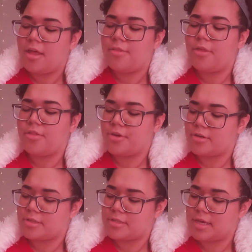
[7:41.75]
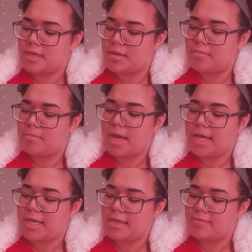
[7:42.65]
The third said,
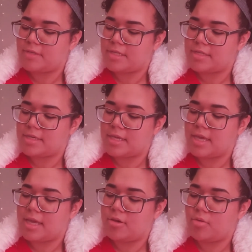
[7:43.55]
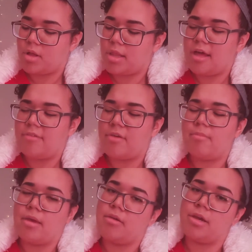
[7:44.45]
"My gift is a king who will love and
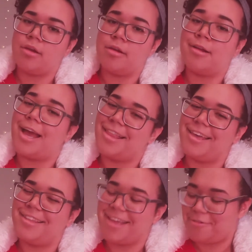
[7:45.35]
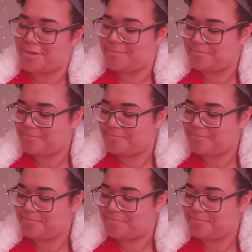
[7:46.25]
marry her." I like that one.